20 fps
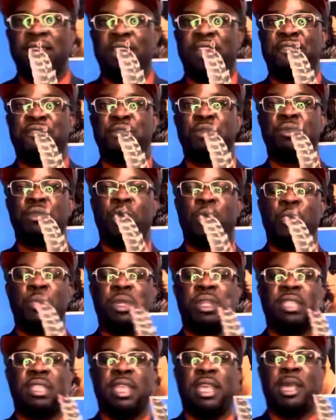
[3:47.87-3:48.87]
if you know
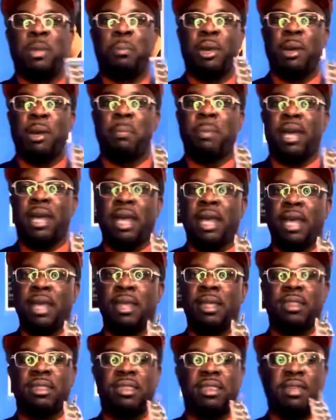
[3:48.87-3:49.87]
anything about ma'at,
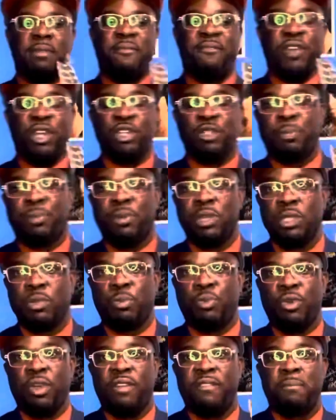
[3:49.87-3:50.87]
the first
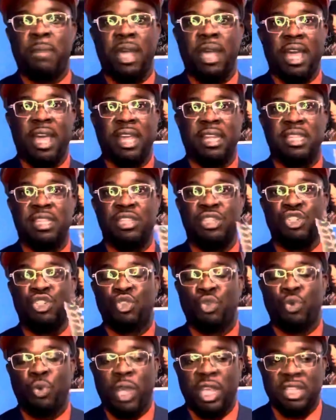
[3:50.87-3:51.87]
principle of Ma'at is
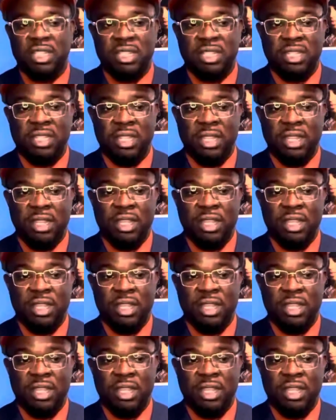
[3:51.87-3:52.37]
trust.